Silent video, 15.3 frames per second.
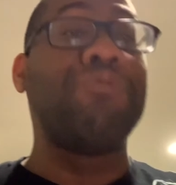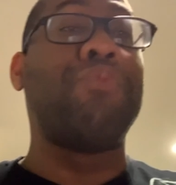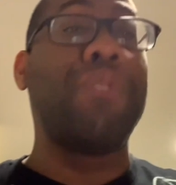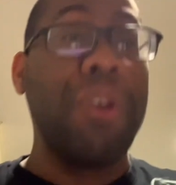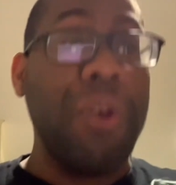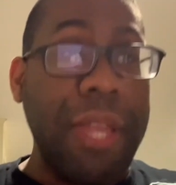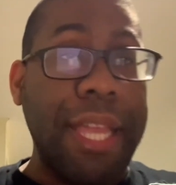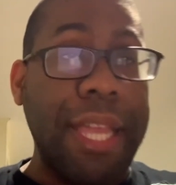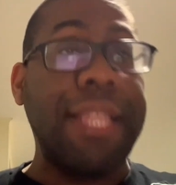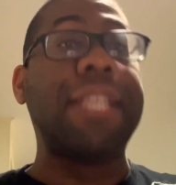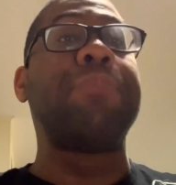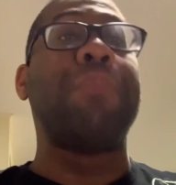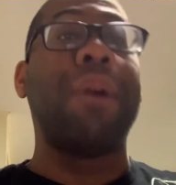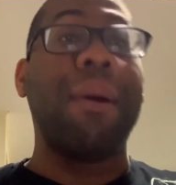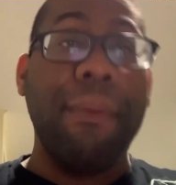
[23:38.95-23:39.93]
real in this
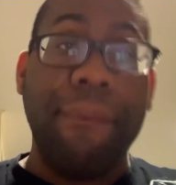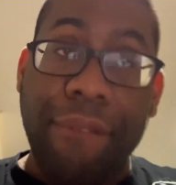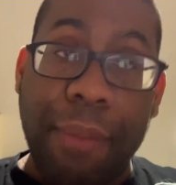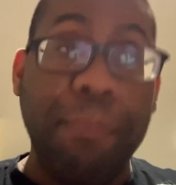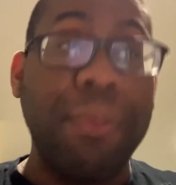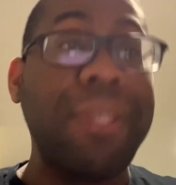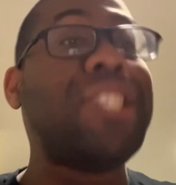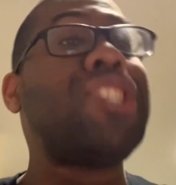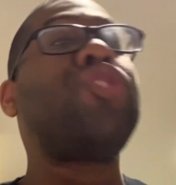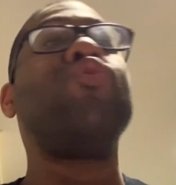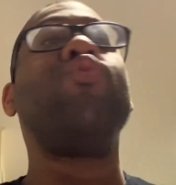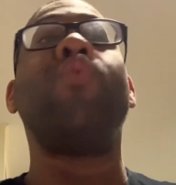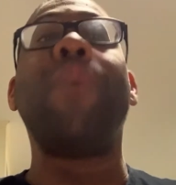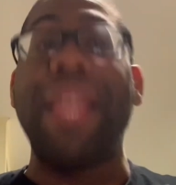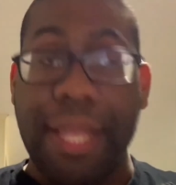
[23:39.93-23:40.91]
motherflipping
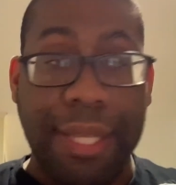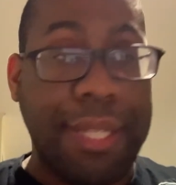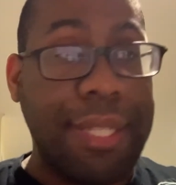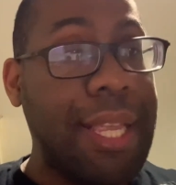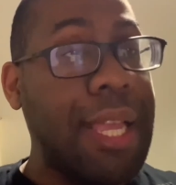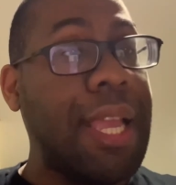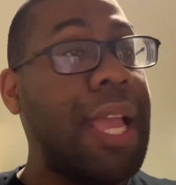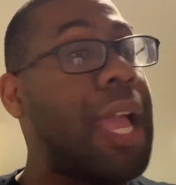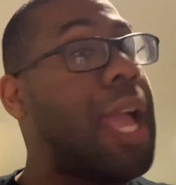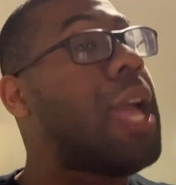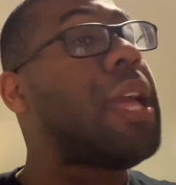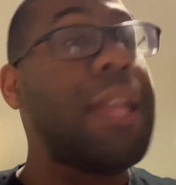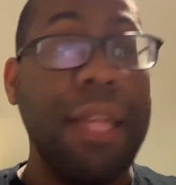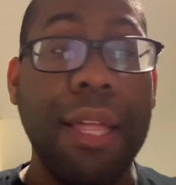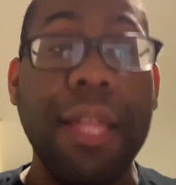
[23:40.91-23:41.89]
streets.
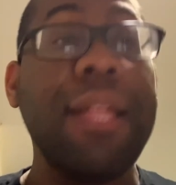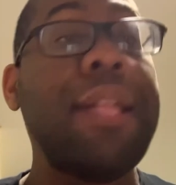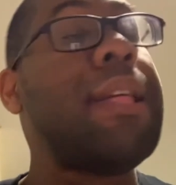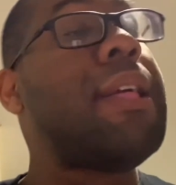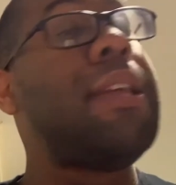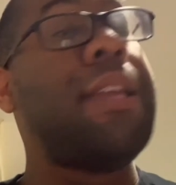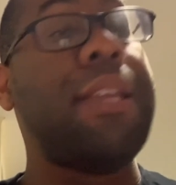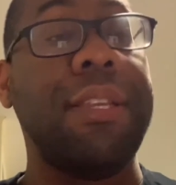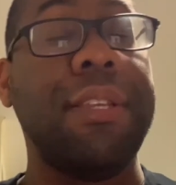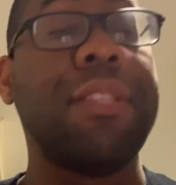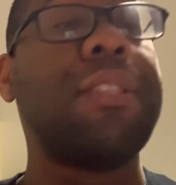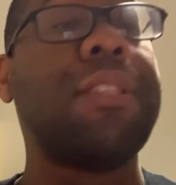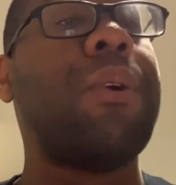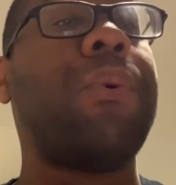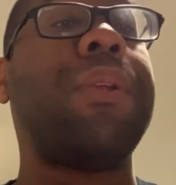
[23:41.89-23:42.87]
You
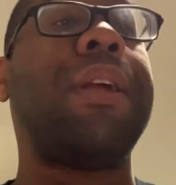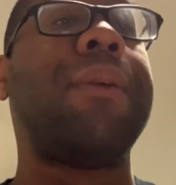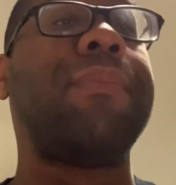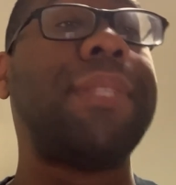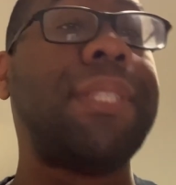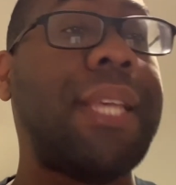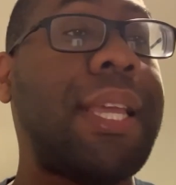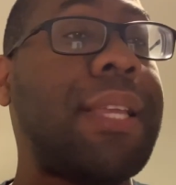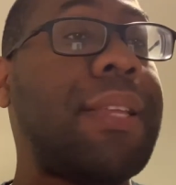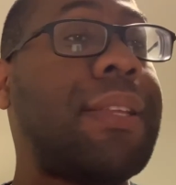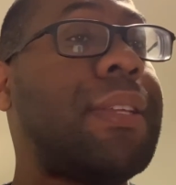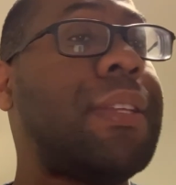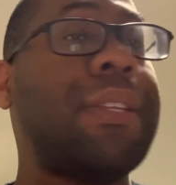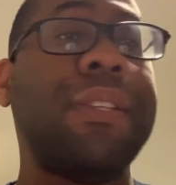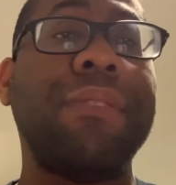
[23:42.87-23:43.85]
know what I'm saying?
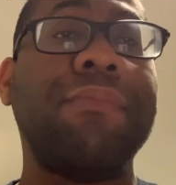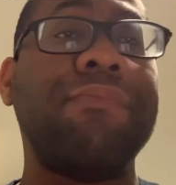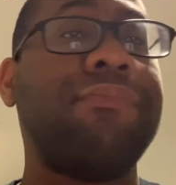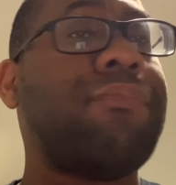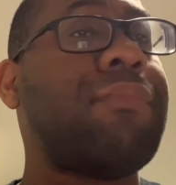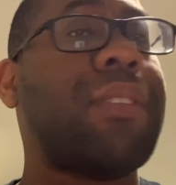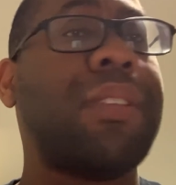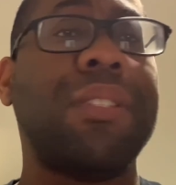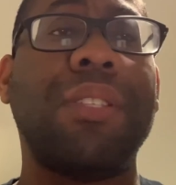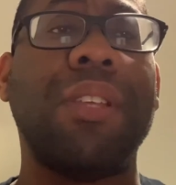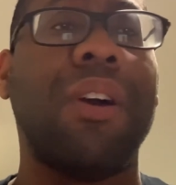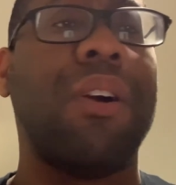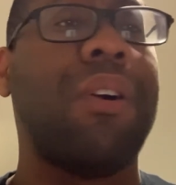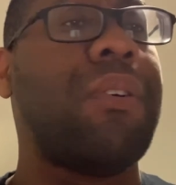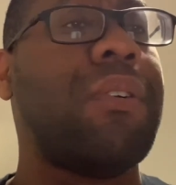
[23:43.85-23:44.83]

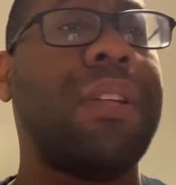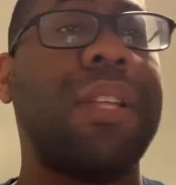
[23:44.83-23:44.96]
So,